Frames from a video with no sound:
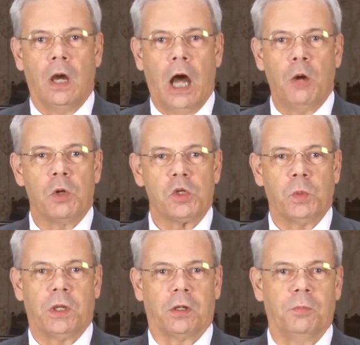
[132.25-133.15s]
I wish
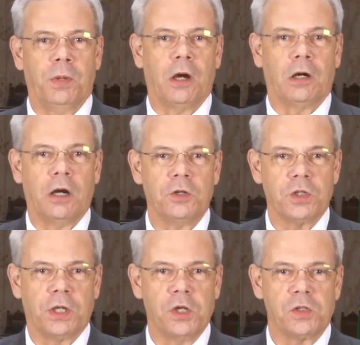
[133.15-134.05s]
we could compare our
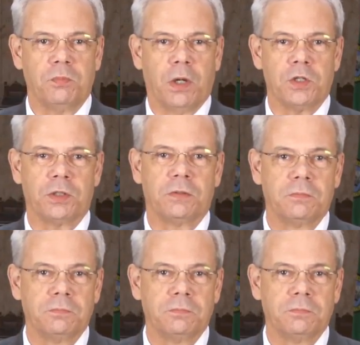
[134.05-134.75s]
education budget